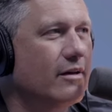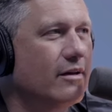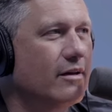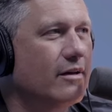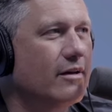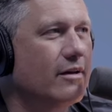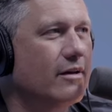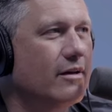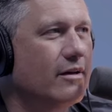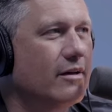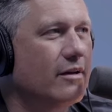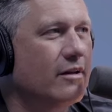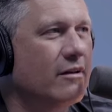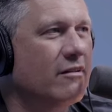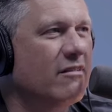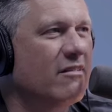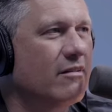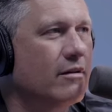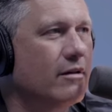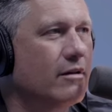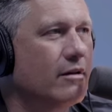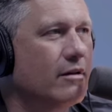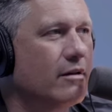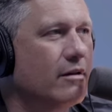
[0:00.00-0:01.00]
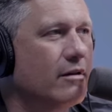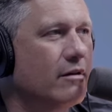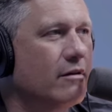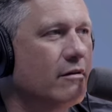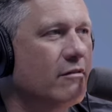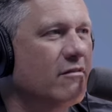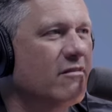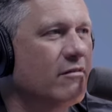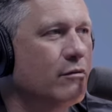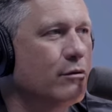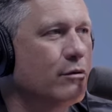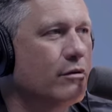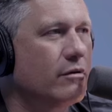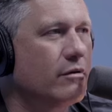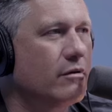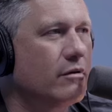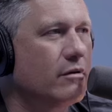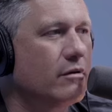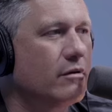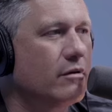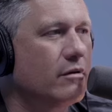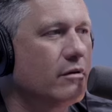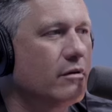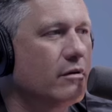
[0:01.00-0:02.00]

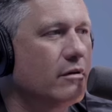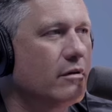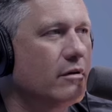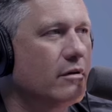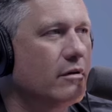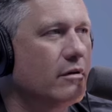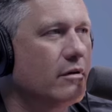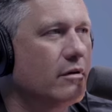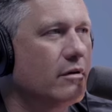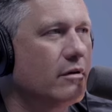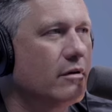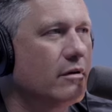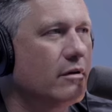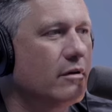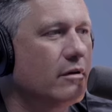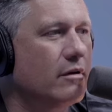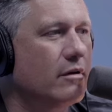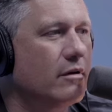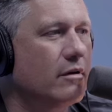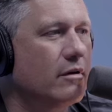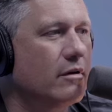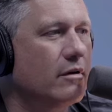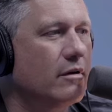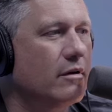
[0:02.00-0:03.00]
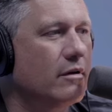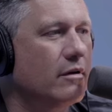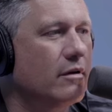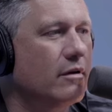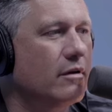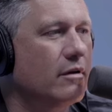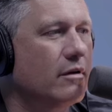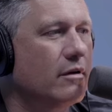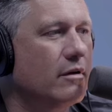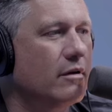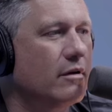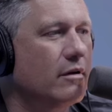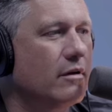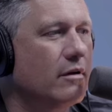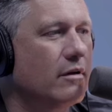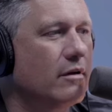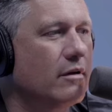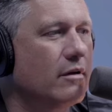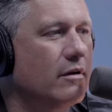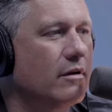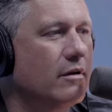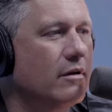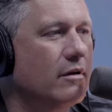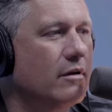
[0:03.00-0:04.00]

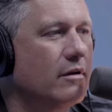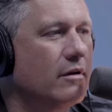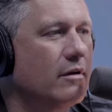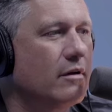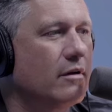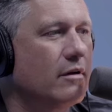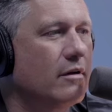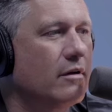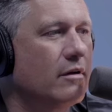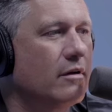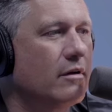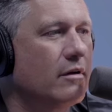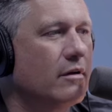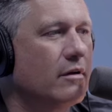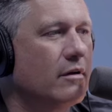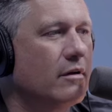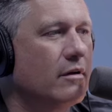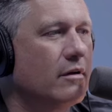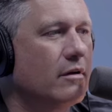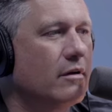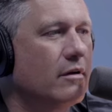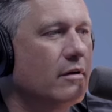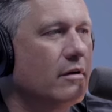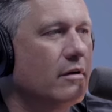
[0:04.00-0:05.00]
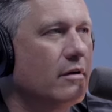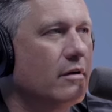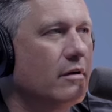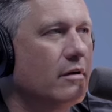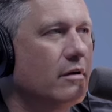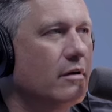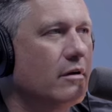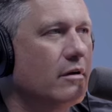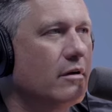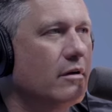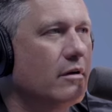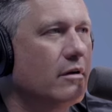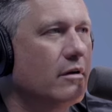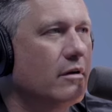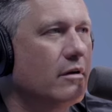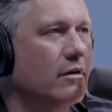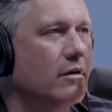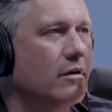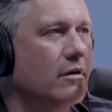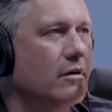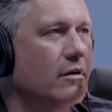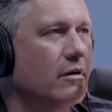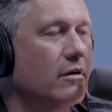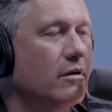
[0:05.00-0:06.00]

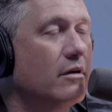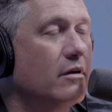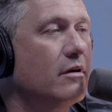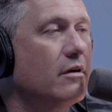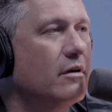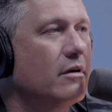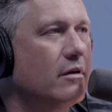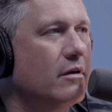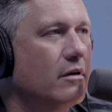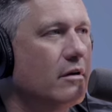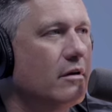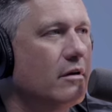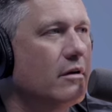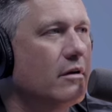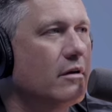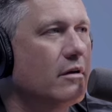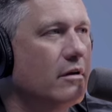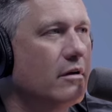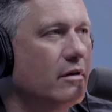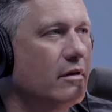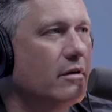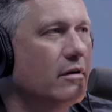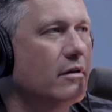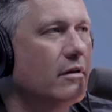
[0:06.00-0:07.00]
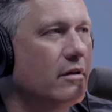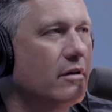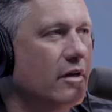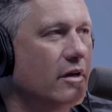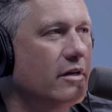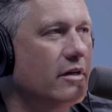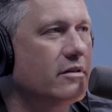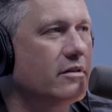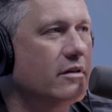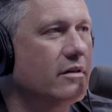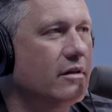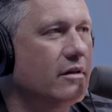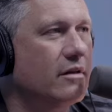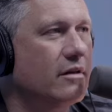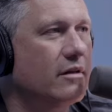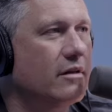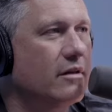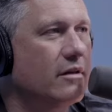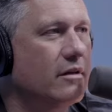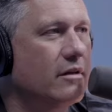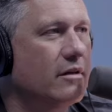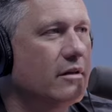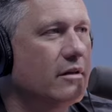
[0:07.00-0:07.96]
No words are spoken by the person on screen.